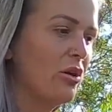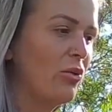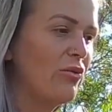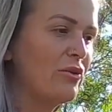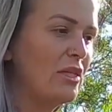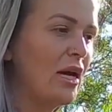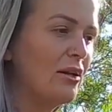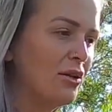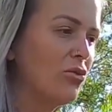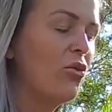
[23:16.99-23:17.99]
that we've
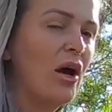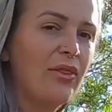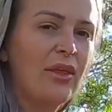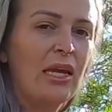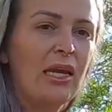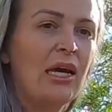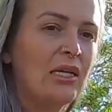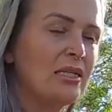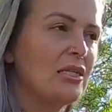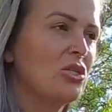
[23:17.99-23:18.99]
done the right thing in
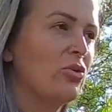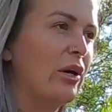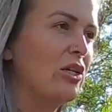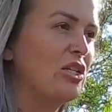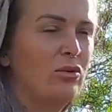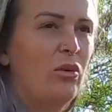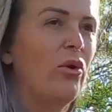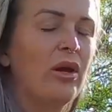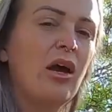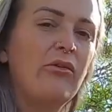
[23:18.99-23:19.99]
our situation, and we
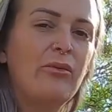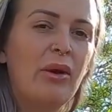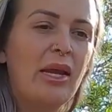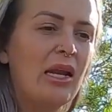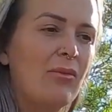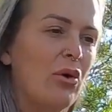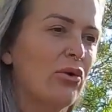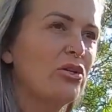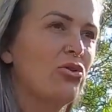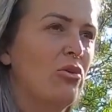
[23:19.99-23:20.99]
weren't covered by any
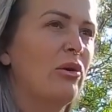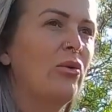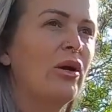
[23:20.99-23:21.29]
moratorium.